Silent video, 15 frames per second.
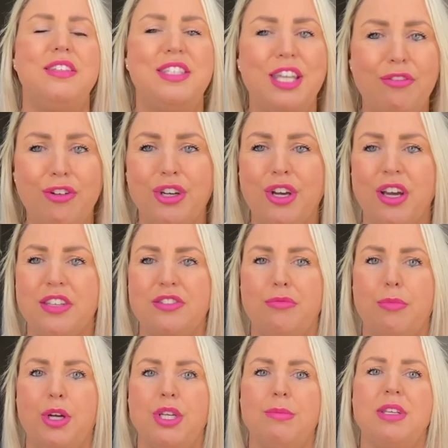different kinds
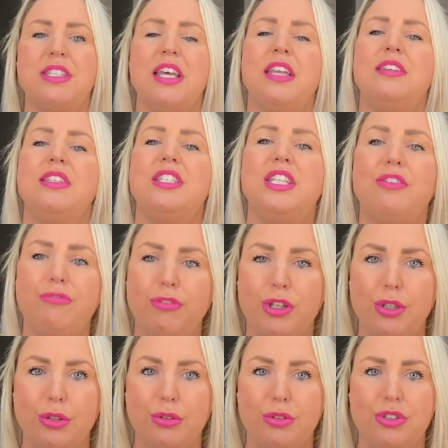of monuments and
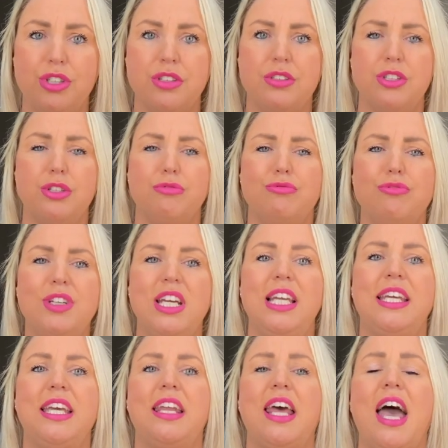different cultures to
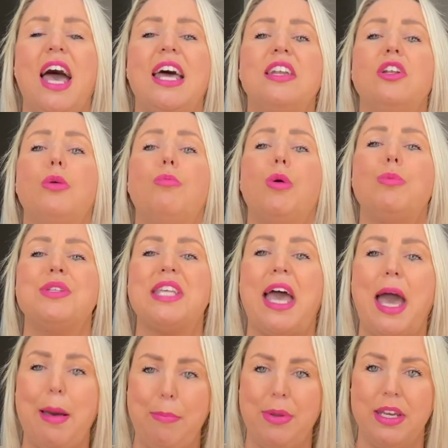really get a handle on what was
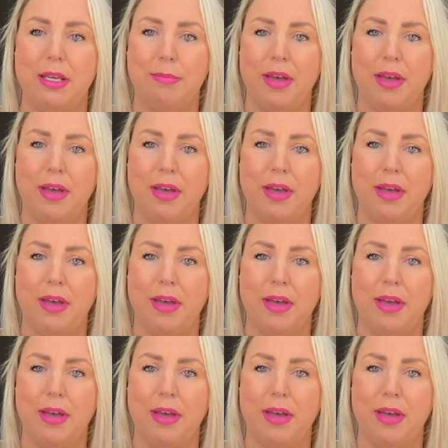happening